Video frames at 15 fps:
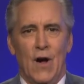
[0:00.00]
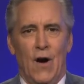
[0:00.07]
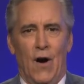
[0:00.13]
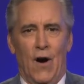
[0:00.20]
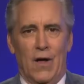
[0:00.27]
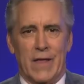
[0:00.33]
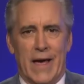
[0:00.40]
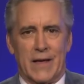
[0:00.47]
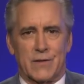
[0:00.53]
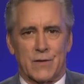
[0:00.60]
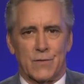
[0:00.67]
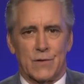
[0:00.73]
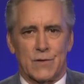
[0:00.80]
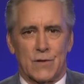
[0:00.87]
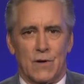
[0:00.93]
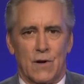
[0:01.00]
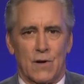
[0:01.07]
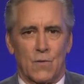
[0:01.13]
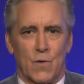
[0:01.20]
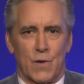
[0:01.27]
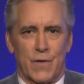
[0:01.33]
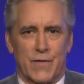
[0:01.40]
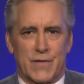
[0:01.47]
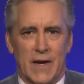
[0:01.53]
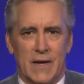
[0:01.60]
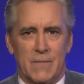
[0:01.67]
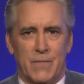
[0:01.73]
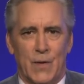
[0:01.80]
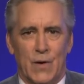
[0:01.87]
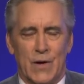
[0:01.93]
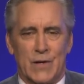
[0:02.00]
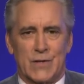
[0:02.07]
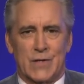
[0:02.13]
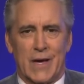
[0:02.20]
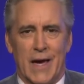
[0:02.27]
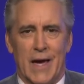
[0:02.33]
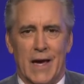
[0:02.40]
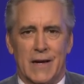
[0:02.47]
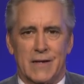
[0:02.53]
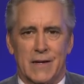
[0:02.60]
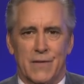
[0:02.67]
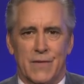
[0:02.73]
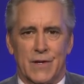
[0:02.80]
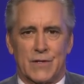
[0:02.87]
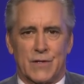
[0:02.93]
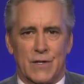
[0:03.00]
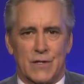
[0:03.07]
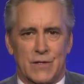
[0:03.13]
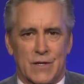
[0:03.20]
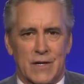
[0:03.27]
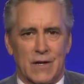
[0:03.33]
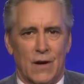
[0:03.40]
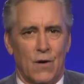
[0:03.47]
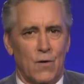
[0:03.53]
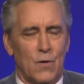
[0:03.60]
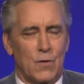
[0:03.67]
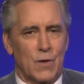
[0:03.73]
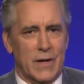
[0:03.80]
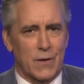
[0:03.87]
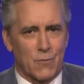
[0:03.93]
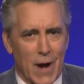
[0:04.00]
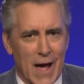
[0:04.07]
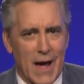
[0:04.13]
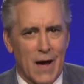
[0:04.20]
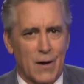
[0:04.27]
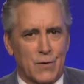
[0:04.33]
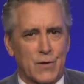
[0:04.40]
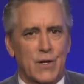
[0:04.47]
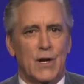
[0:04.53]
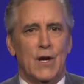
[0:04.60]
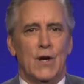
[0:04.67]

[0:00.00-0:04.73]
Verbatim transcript: All answers are worth 10 points, and this is the only round